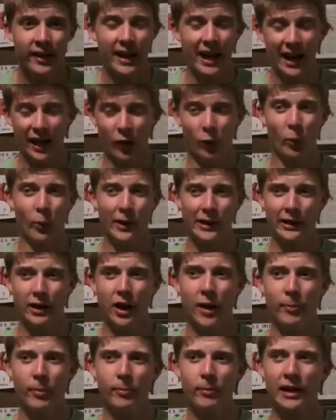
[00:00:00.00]
and I'll wake
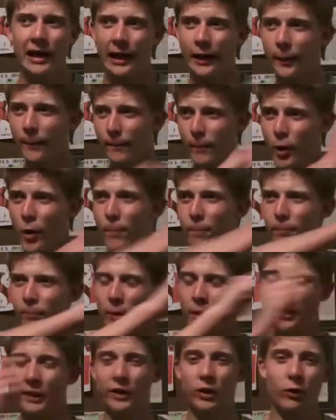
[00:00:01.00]
up and be like, boop,
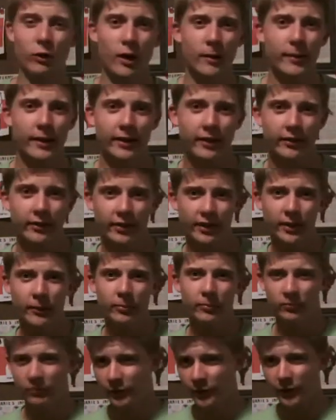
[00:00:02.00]
and then go right back to sleep,
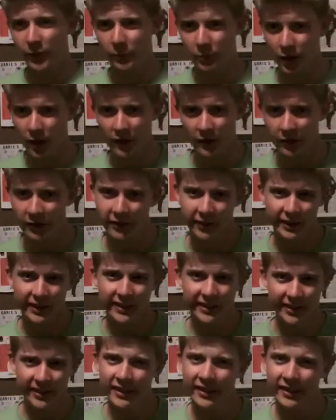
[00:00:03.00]
subconsciously,